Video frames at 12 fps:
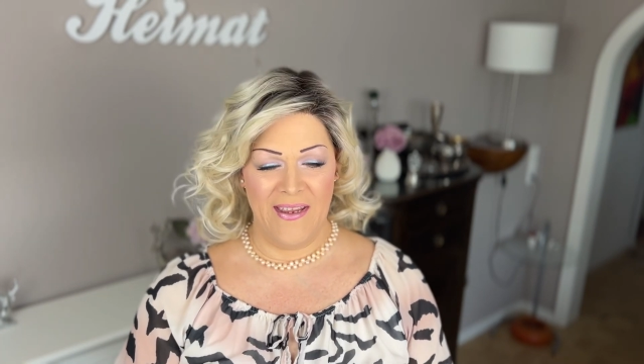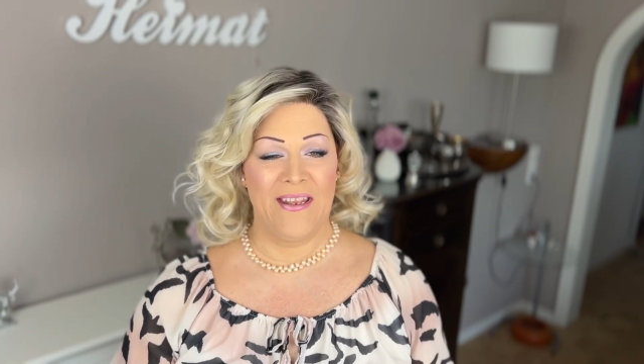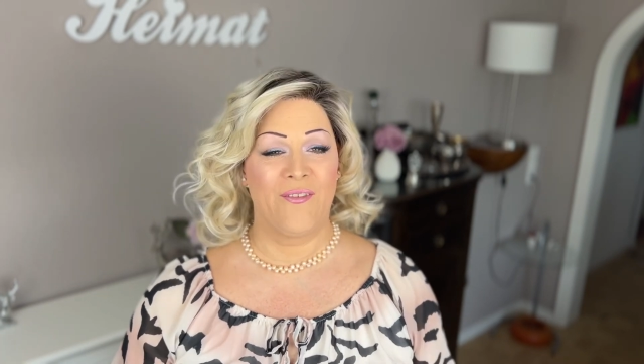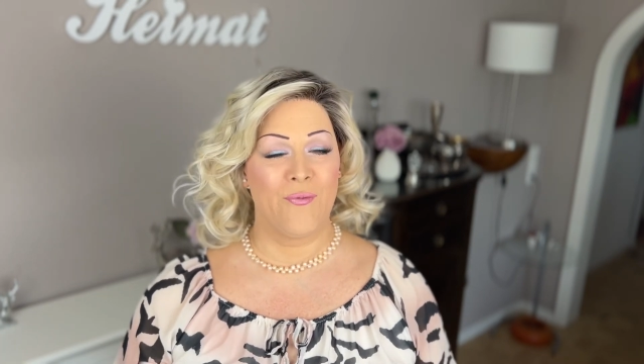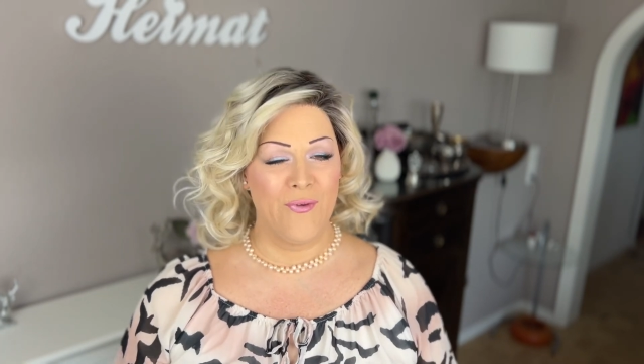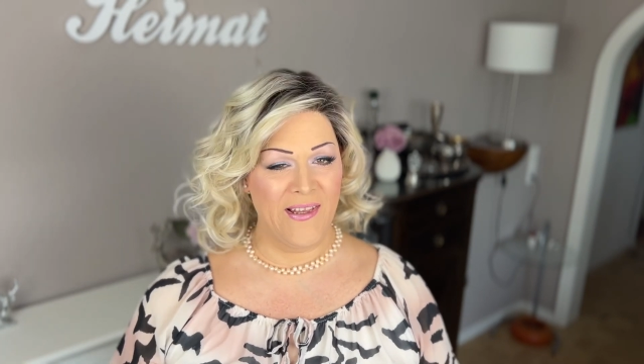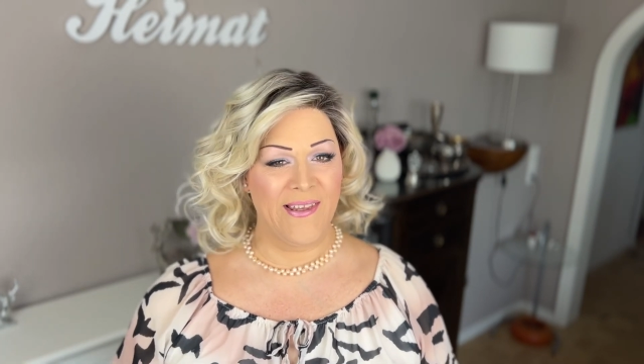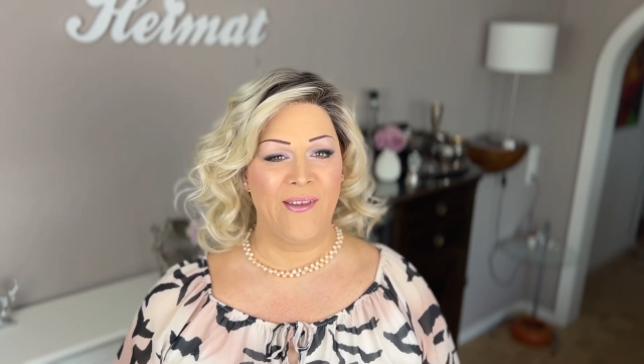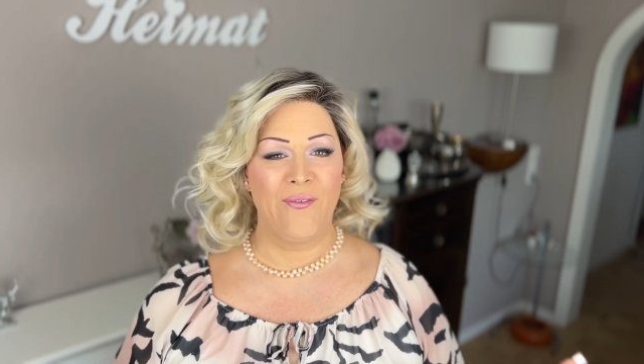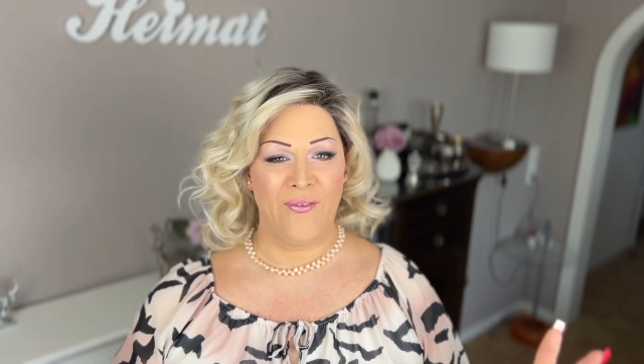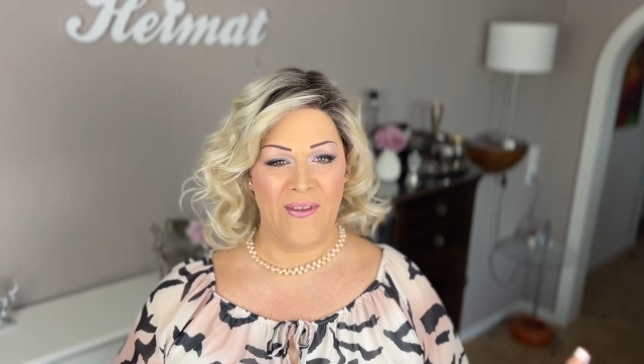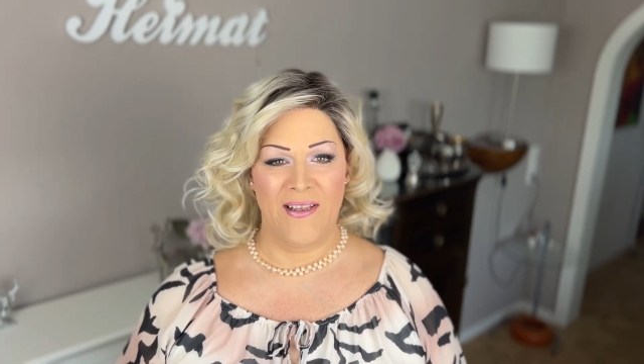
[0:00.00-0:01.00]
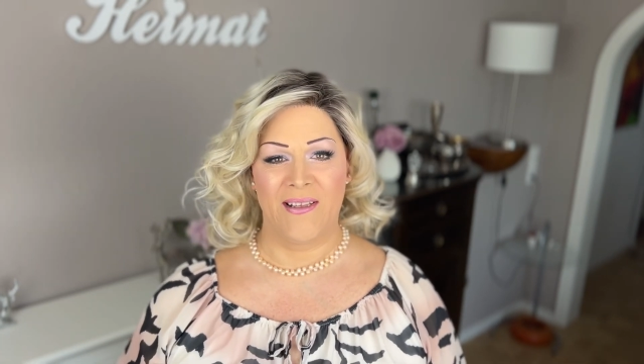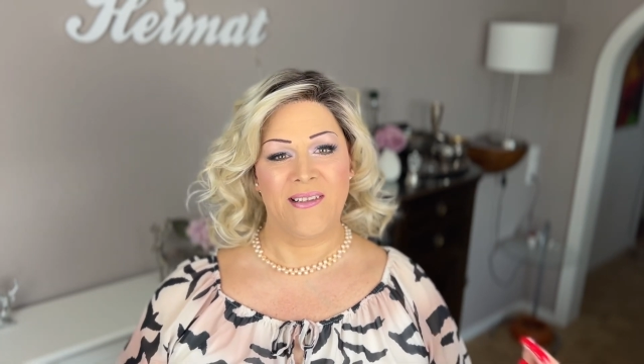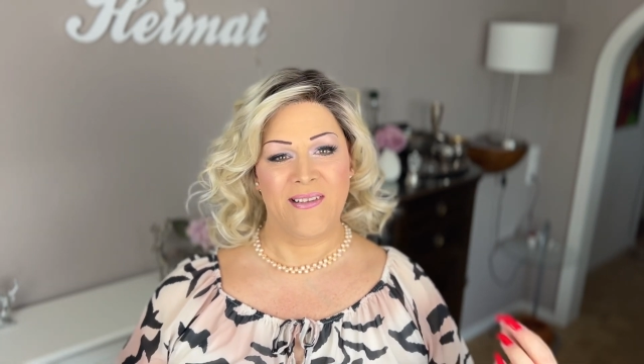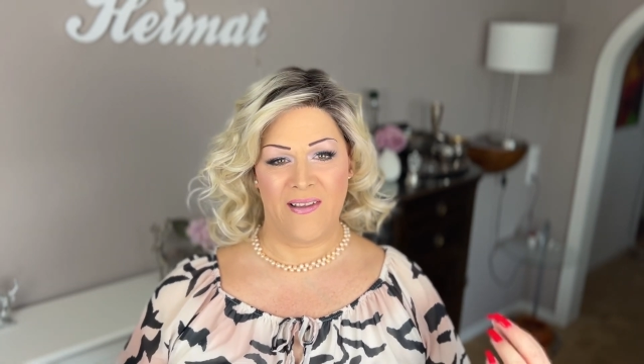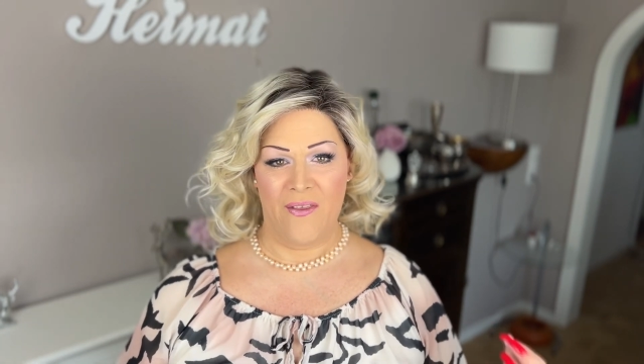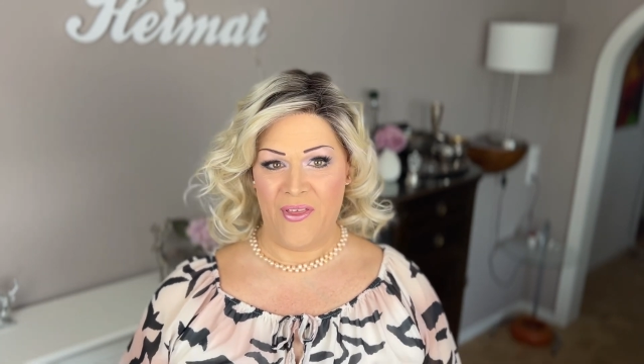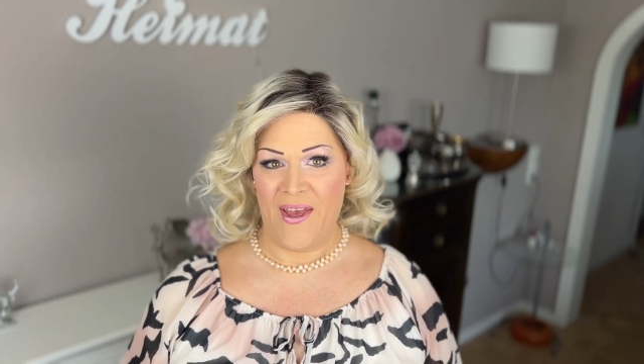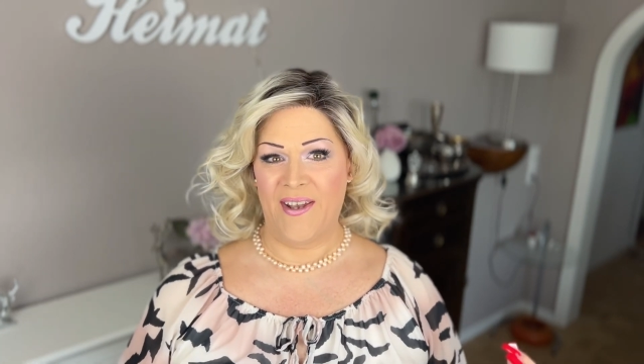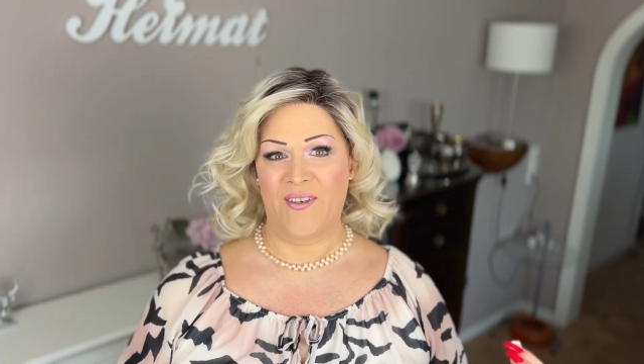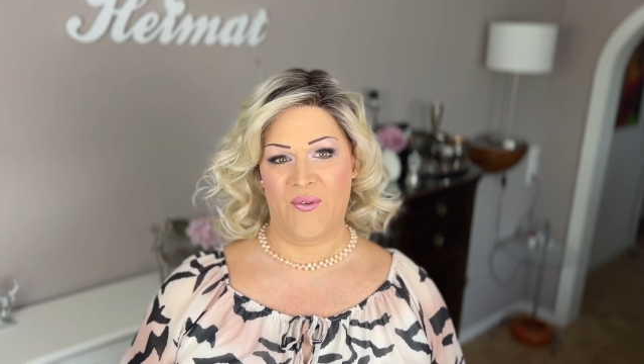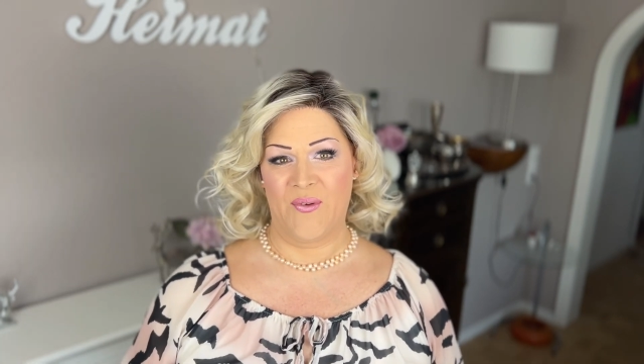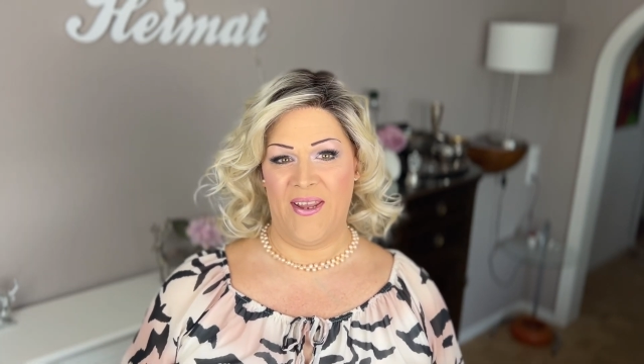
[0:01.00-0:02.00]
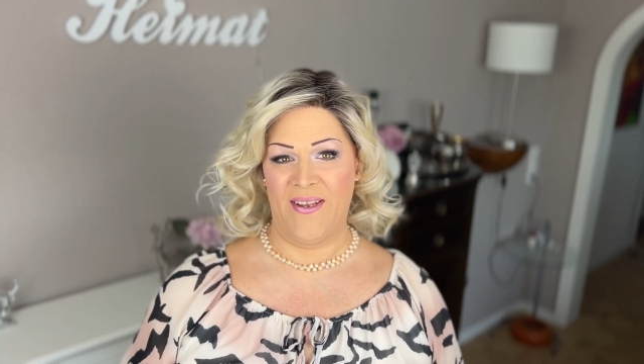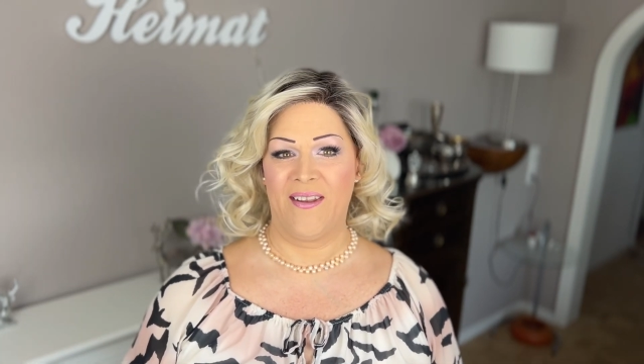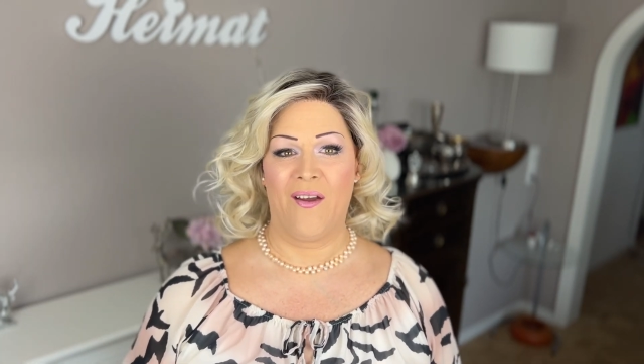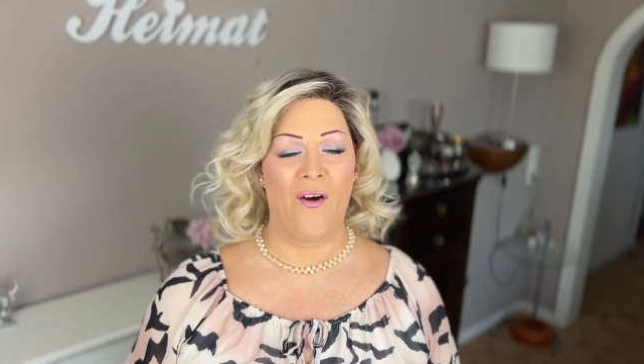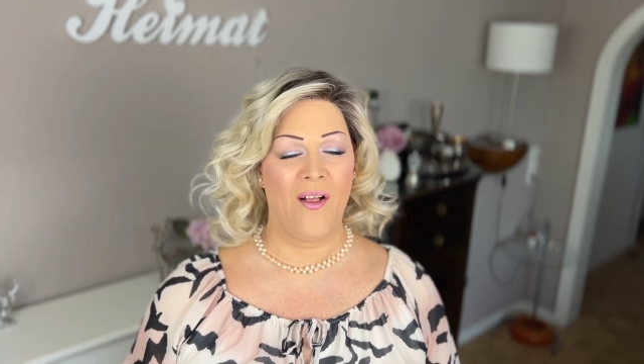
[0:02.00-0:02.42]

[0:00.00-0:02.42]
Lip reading: It really feels that great.